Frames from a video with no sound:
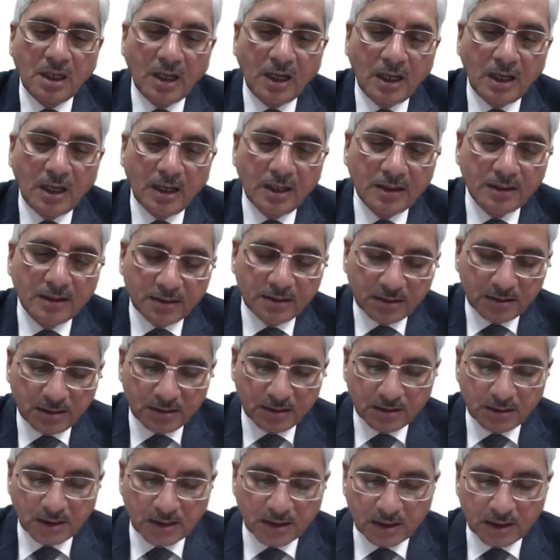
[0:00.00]
and this is
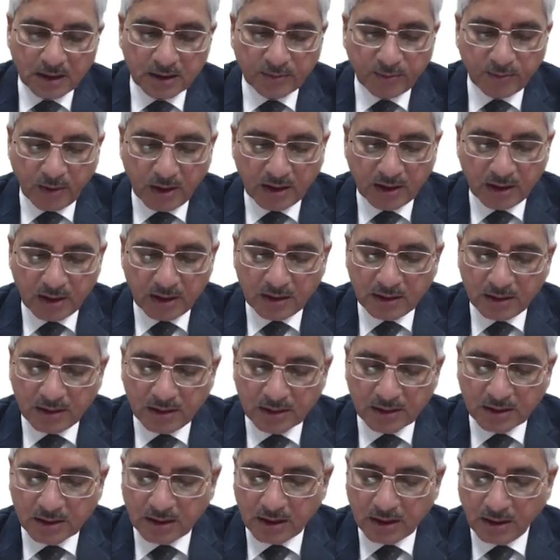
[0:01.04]
the corresponding
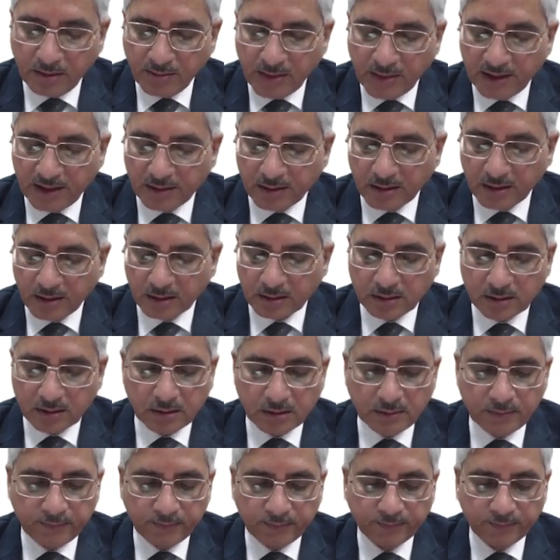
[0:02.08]
C matrix.